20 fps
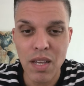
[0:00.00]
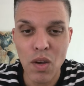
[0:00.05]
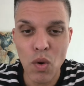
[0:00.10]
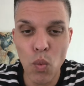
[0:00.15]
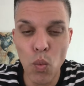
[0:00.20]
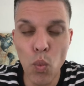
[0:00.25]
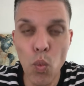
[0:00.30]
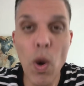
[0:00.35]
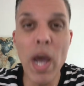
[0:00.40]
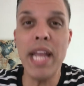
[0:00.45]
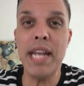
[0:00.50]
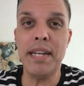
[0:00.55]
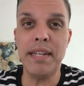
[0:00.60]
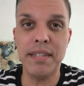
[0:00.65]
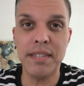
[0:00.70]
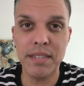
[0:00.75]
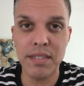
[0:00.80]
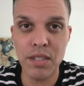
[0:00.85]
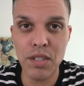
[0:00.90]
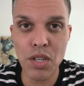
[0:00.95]
When
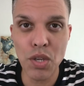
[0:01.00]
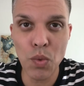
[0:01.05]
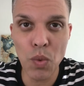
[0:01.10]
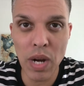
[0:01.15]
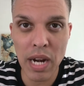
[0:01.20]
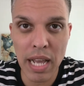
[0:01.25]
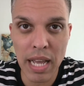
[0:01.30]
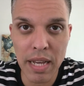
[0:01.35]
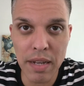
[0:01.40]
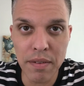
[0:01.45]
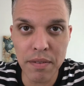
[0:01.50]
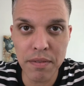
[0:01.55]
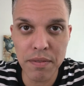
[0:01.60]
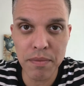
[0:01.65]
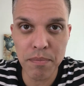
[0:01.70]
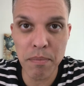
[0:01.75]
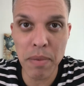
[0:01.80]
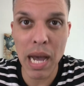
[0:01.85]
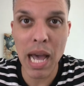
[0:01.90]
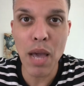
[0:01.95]
do you want to have,
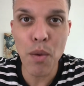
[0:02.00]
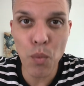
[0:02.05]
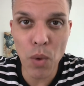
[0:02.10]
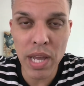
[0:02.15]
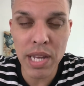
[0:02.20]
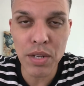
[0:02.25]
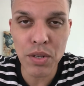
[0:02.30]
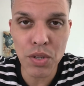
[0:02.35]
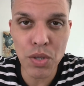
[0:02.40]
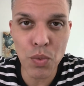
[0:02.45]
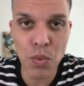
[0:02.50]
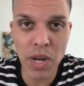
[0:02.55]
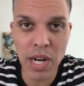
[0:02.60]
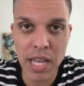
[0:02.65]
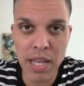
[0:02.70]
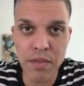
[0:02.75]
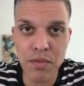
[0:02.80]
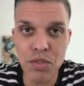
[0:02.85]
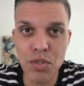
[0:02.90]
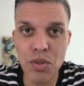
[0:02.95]
by when do you want to
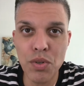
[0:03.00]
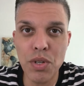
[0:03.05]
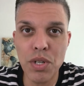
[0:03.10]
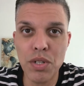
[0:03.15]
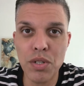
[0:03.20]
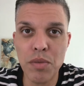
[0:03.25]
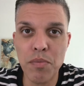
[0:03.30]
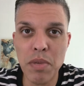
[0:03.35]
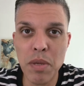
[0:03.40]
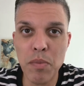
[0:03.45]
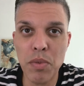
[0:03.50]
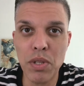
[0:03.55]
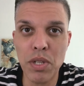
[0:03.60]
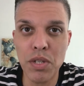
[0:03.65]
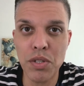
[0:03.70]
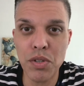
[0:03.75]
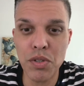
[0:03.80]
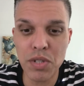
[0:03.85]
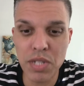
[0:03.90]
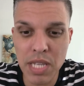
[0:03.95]
have 200 people
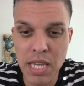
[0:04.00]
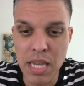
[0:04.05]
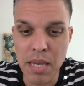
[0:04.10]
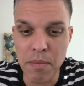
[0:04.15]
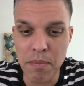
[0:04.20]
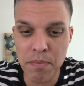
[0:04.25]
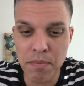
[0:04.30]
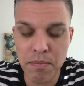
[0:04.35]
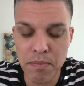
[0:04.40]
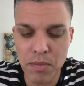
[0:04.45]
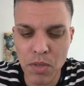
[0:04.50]
on your team?